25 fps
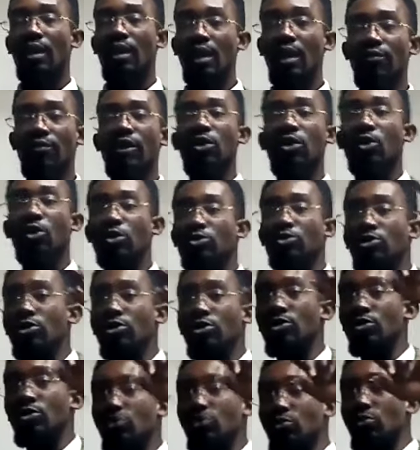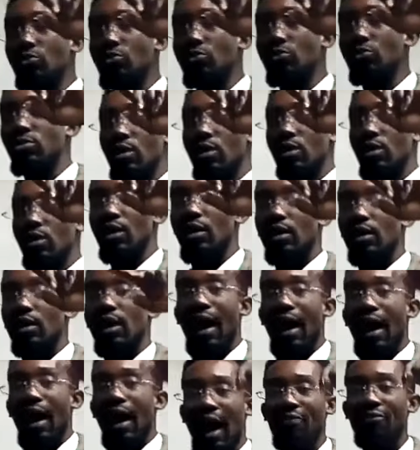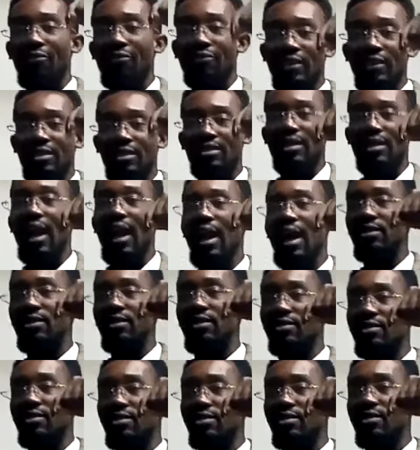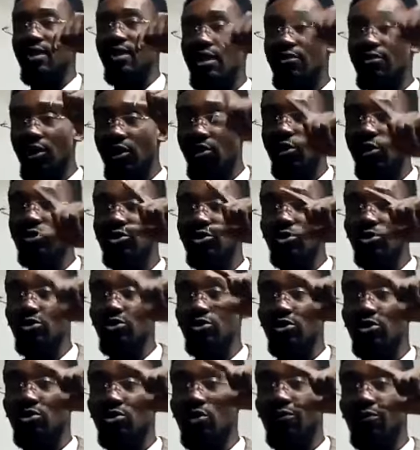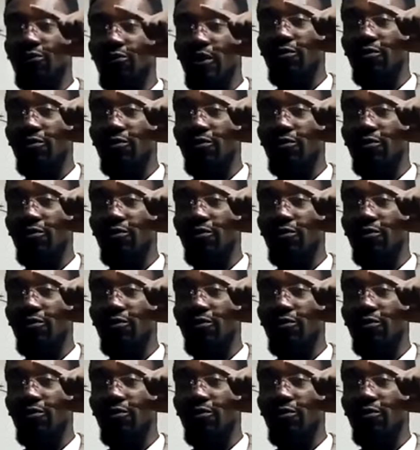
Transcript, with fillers: If it continues, half the size, if it continues in your